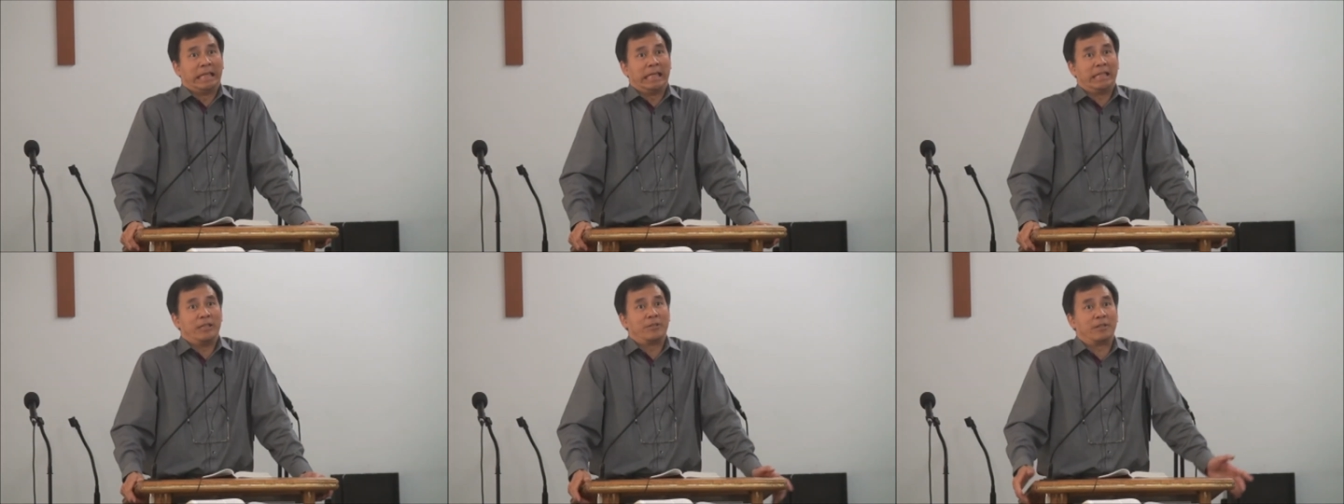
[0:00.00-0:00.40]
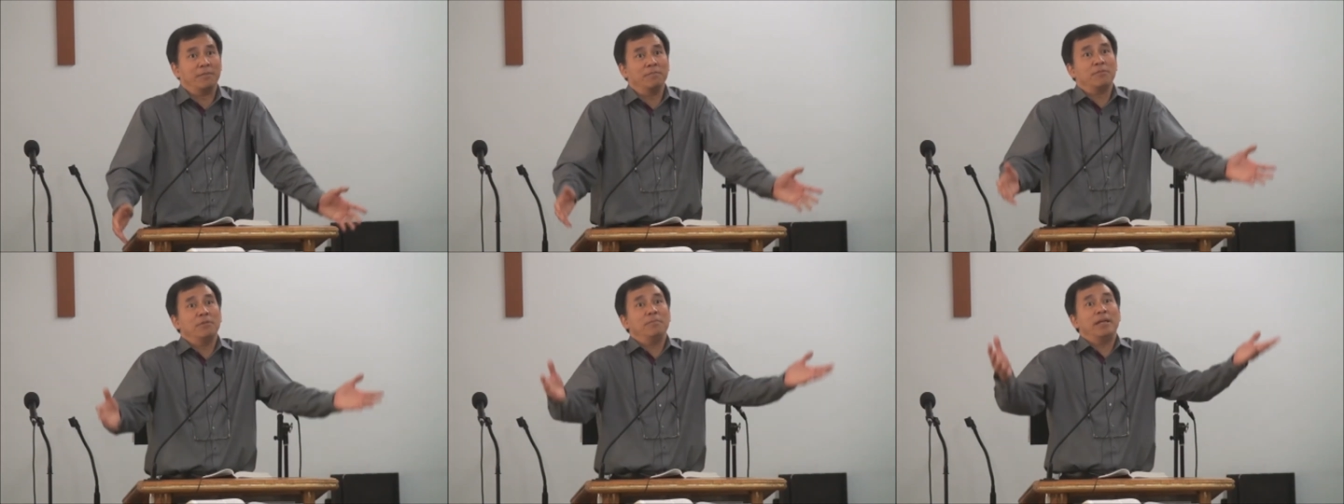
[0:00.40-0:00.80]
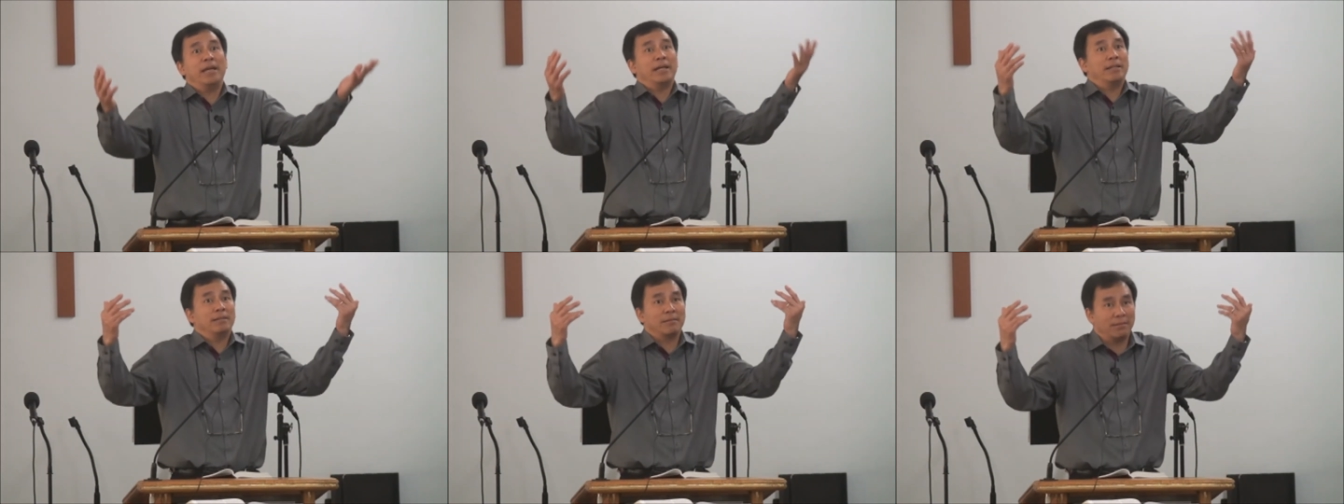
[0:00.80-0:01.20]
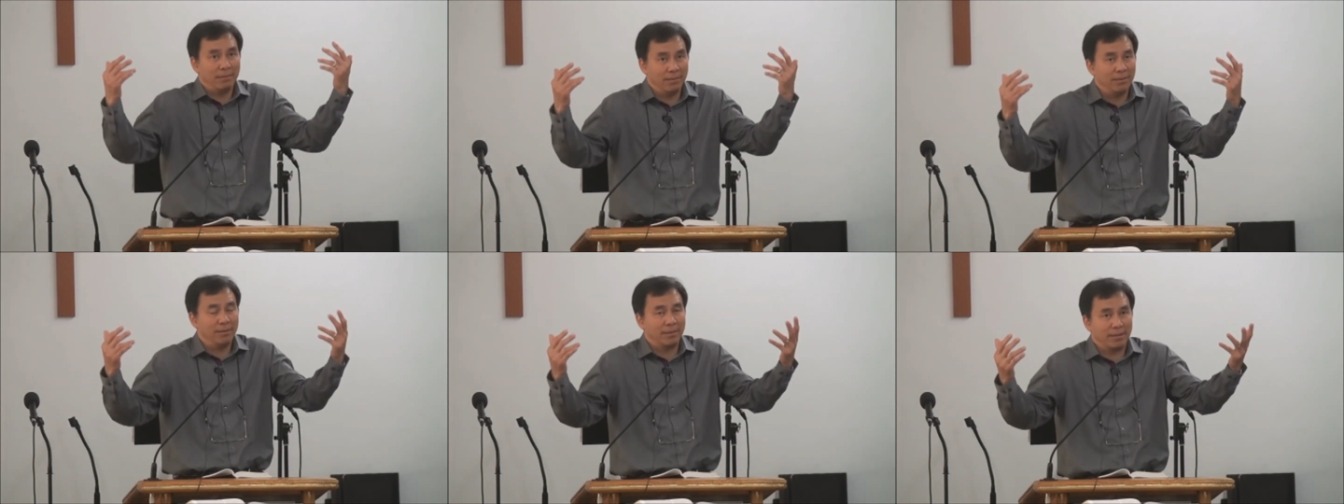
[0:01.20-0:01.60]
And you come to me and say,
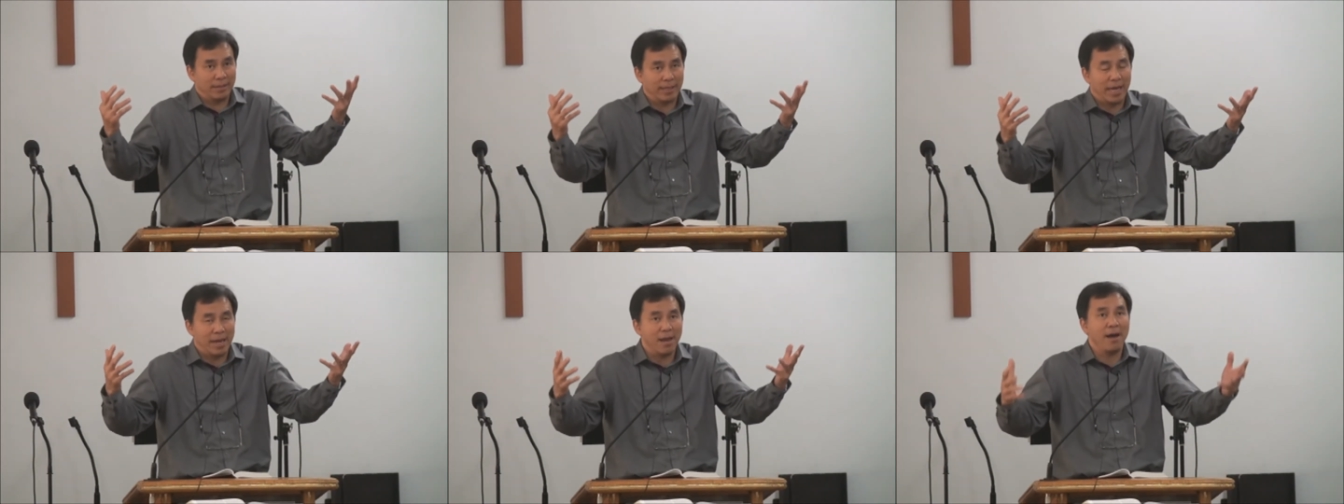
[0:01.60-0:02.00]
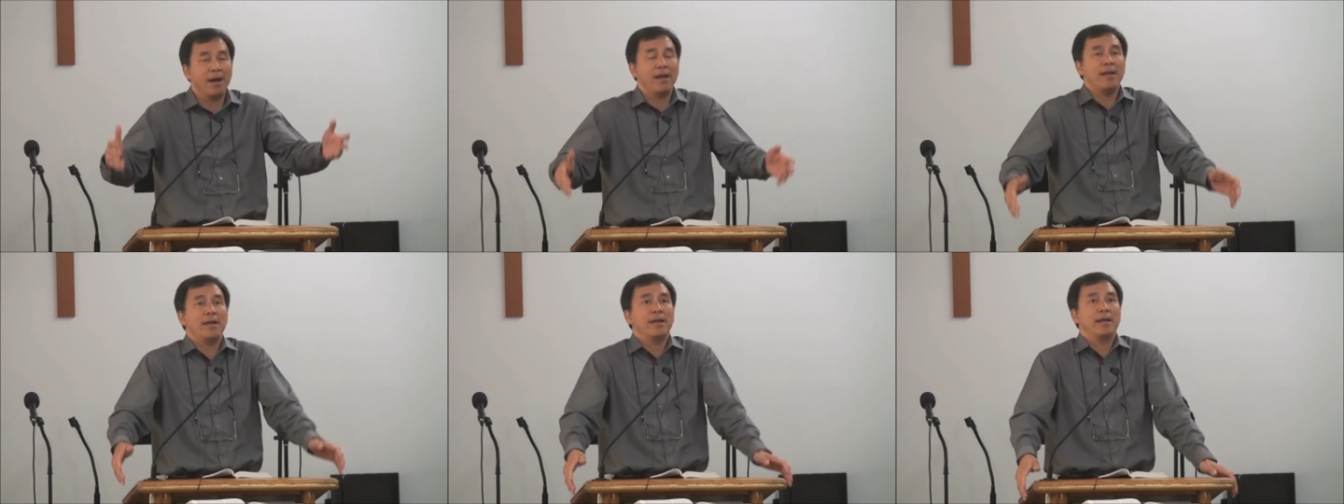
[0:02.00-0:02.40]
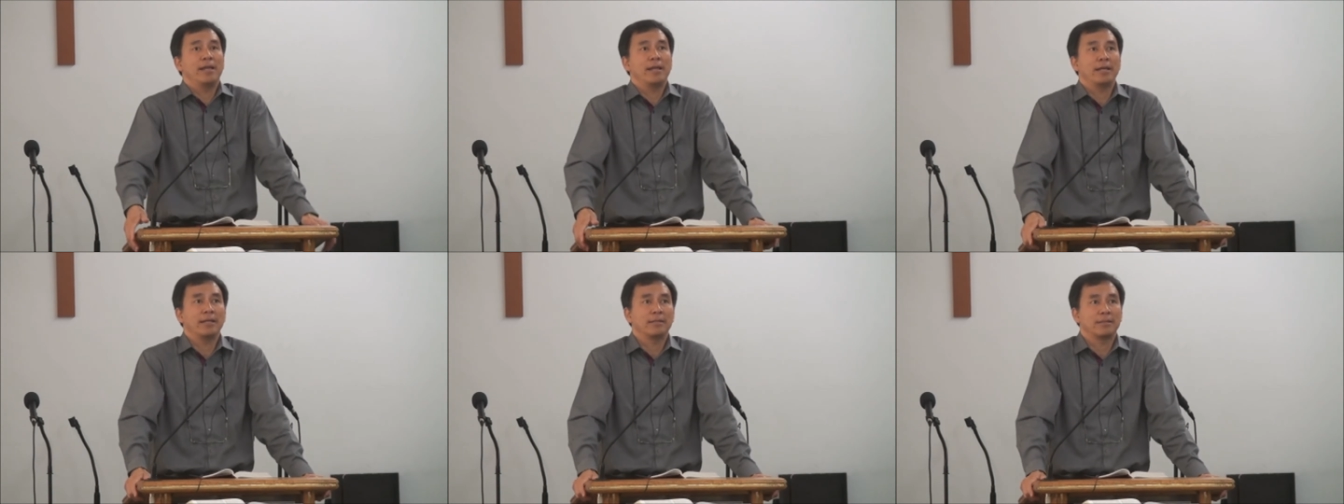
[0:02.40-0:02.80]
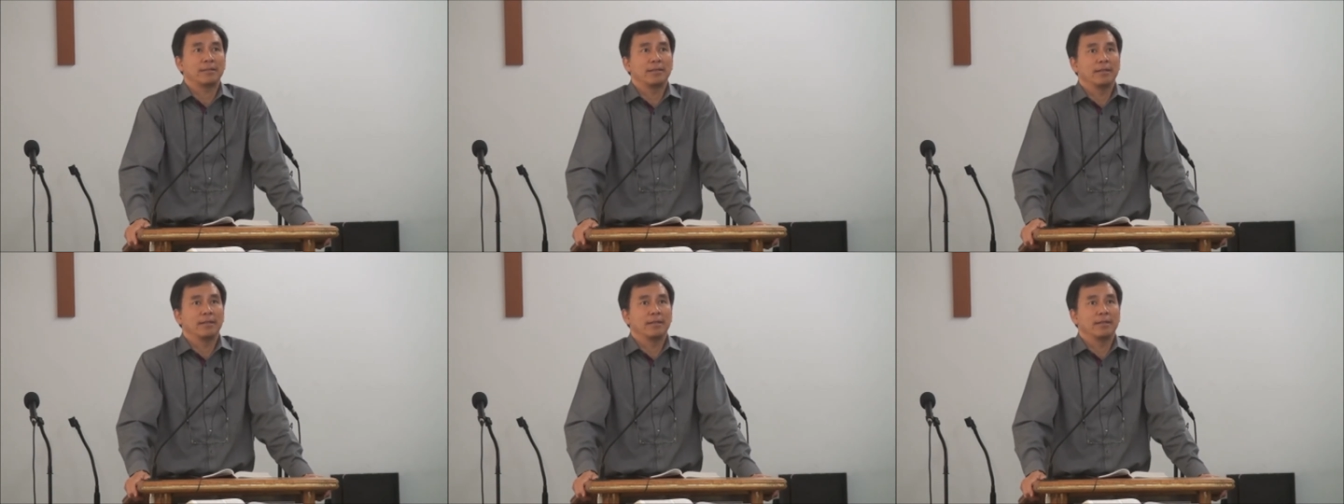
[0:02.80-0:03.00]
can I? And I,